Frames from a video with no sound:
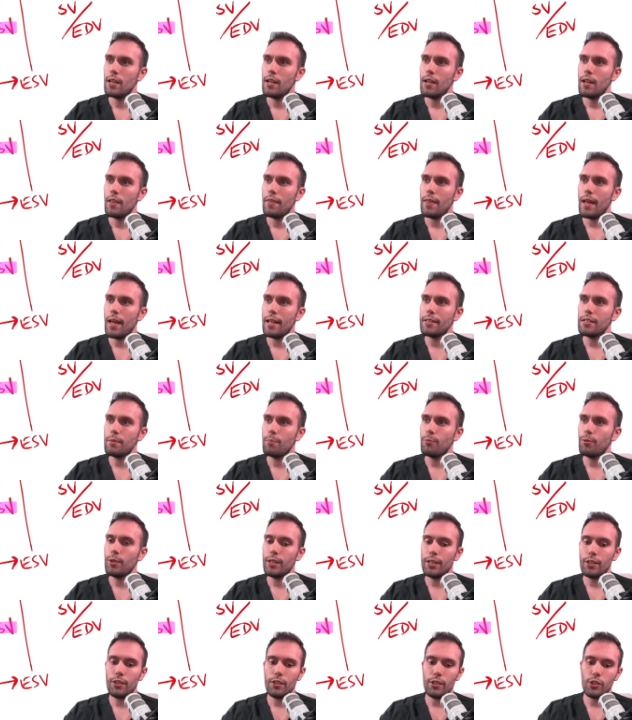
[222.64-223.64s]
That's a
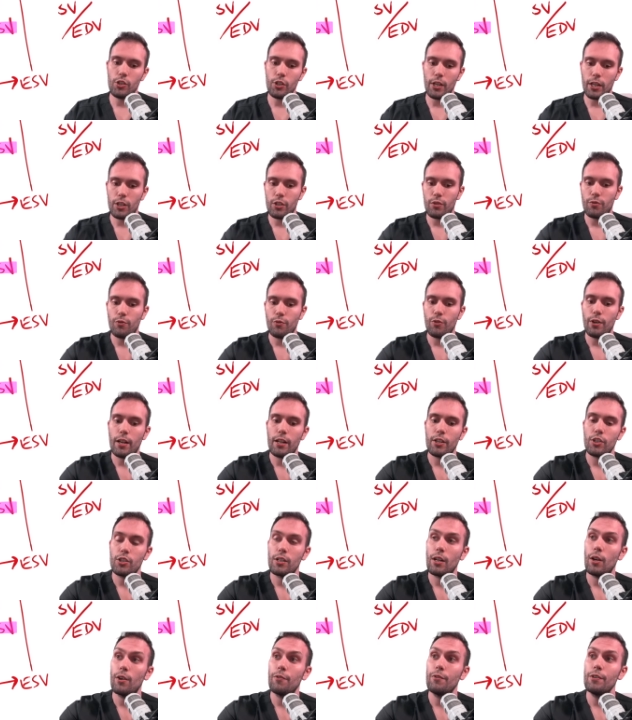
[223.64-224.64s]
pretty good ejection fraction.
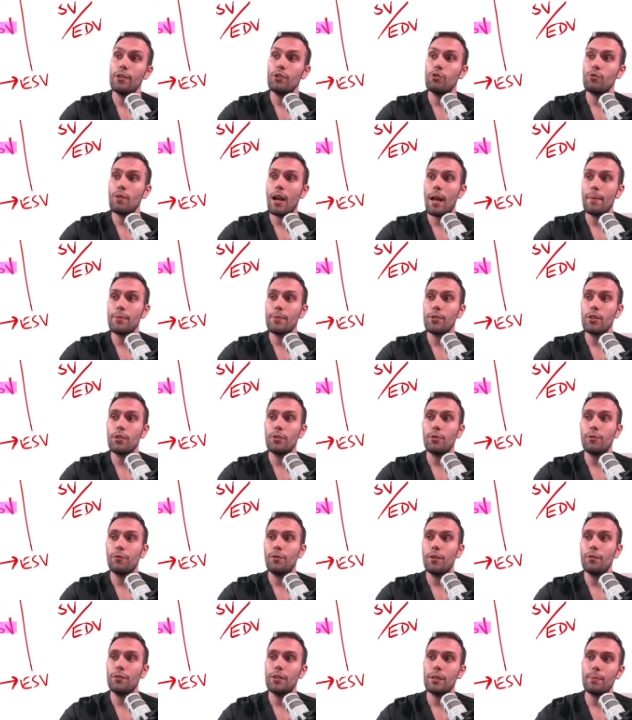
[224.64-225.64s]
Now, if it drops under
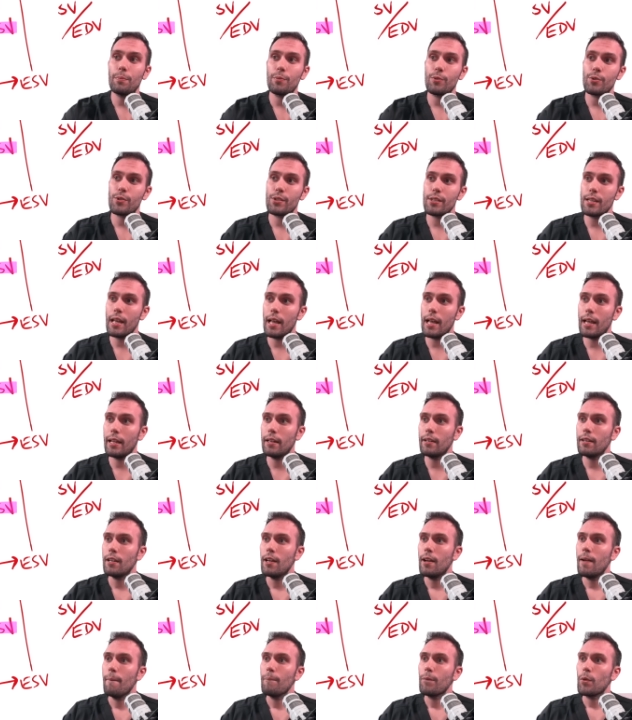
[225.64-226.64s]
50%,
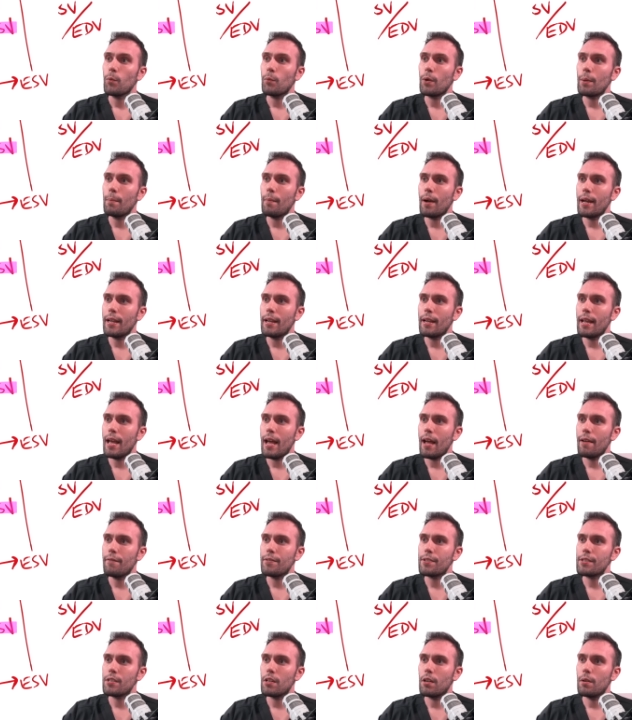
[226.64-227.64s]
we might have
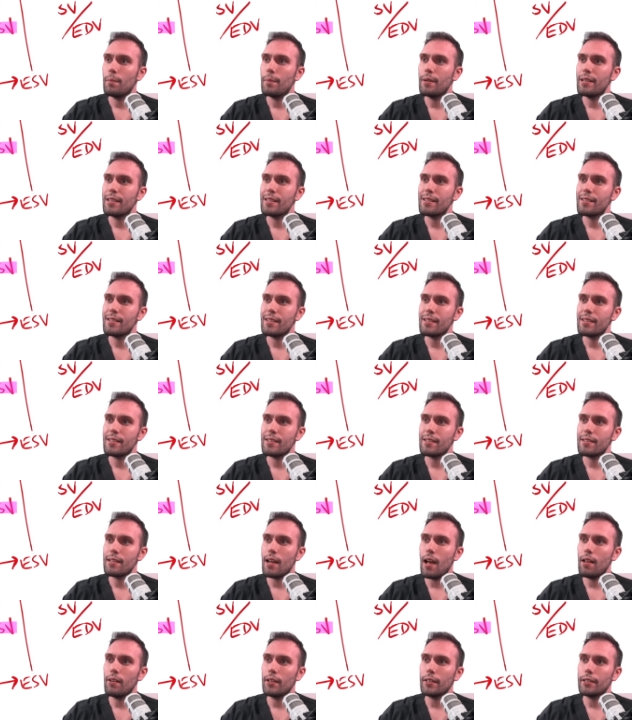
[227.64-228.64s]
some
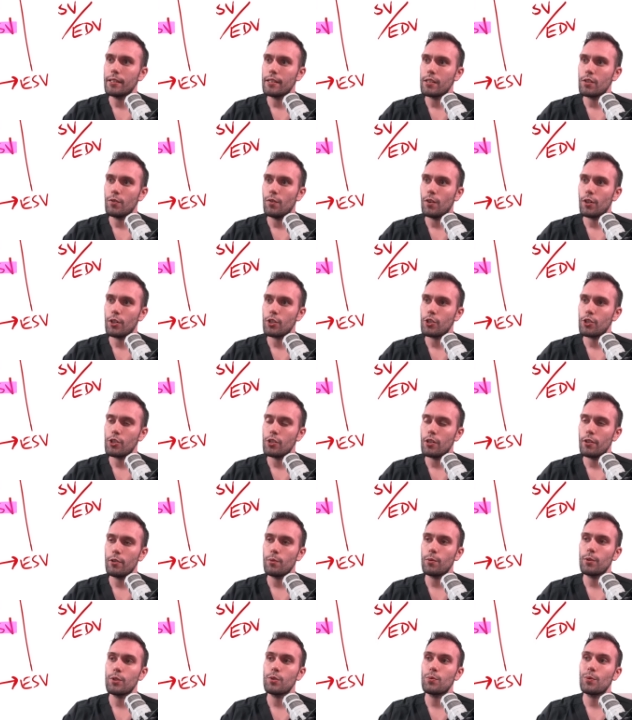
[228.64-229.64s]
systolic dysfunction. In other
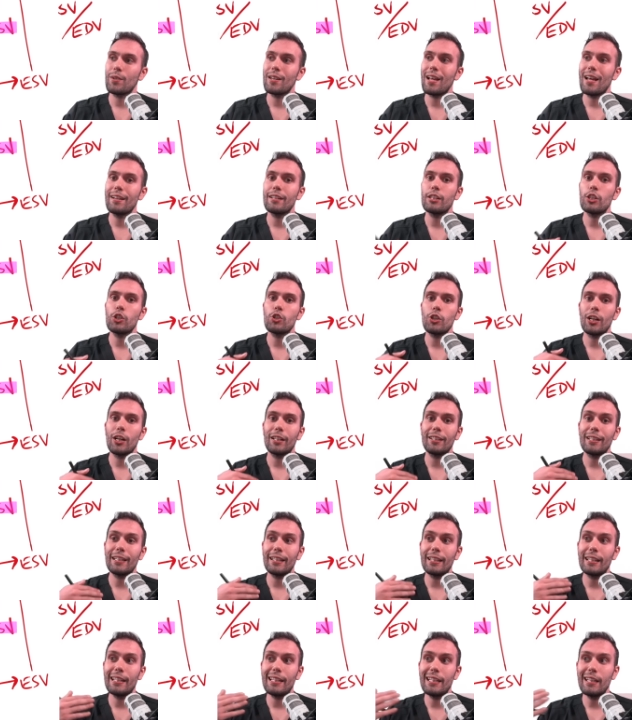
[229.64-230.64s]
words, we're not ejecting
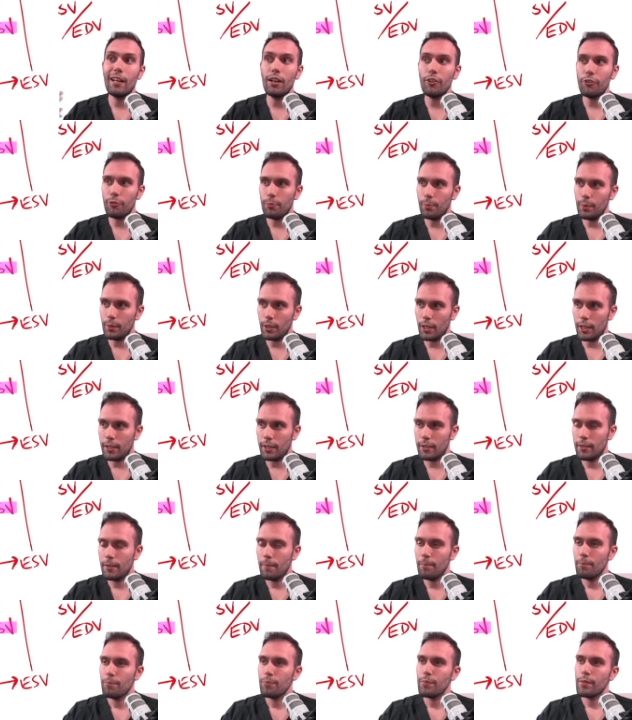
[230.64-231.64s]
enough blood
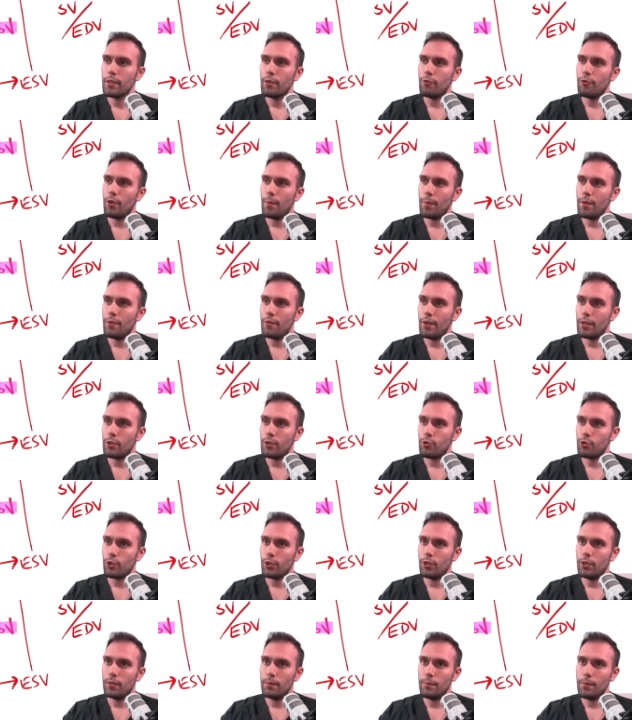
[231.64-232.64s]
from the
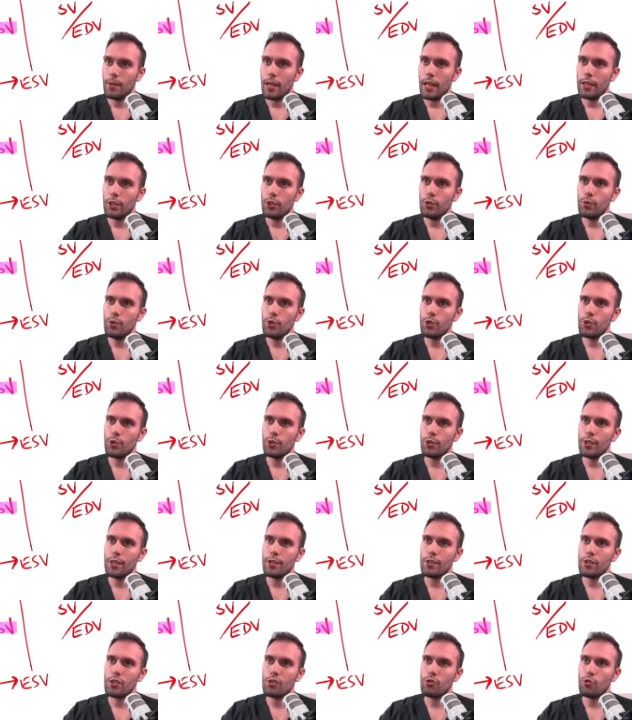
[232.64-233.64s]
ventricle. And usually
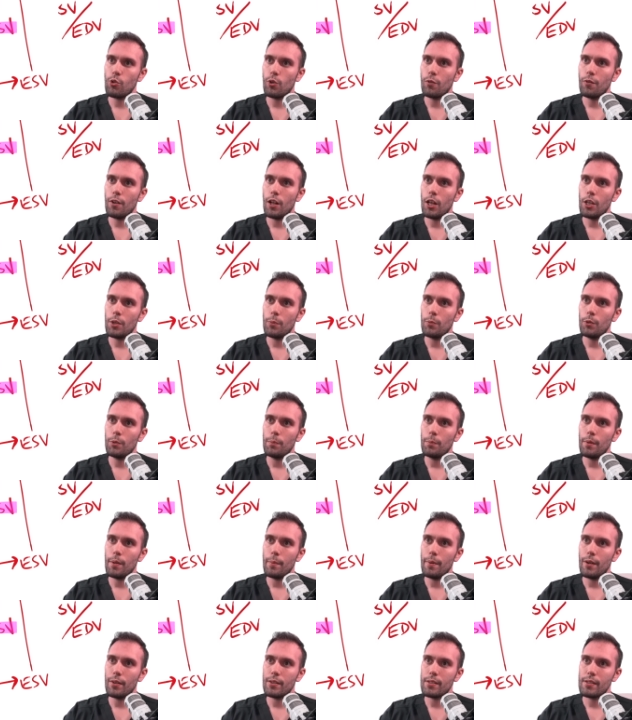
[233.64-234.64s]
the stroke volume will be
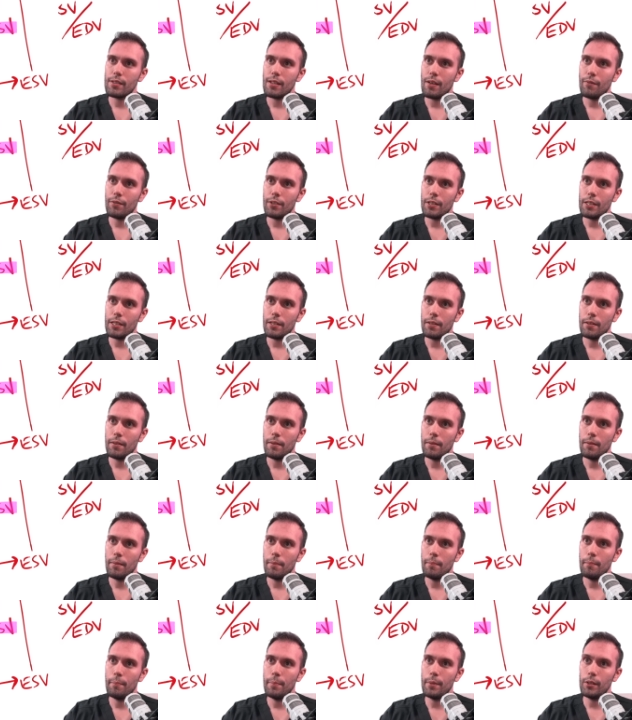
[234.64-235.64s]
about 70
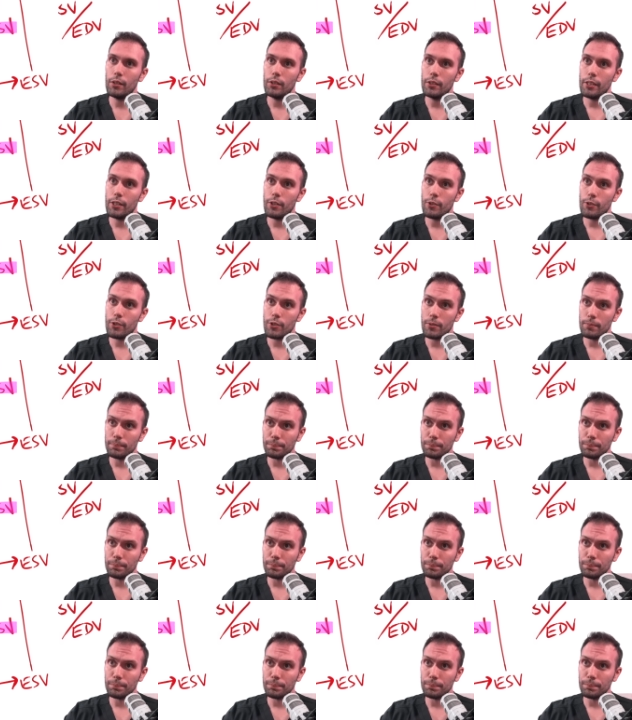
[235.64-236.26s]
milliliters.